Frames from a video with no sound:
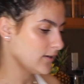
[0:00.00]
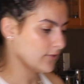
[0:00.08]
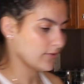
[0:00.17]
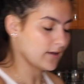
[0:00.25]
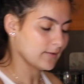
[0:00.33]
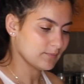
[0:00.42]

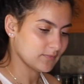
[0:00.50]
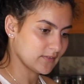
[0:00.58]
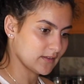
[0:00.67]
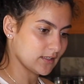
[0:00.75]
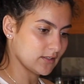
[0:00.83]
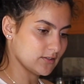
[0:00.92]
Okay.
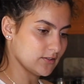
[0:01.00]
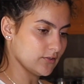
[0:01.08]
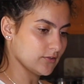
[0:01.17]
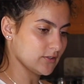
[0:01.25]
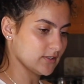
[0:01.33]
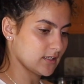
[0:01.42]
So
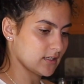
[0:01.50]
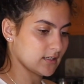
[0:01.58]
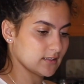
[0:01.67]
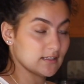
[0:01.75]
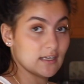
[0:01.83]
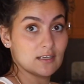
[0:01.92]
you're just going
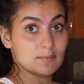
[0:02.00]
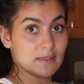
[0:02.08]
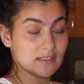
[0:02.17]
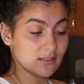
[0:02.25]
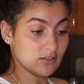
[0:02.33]
to take a piece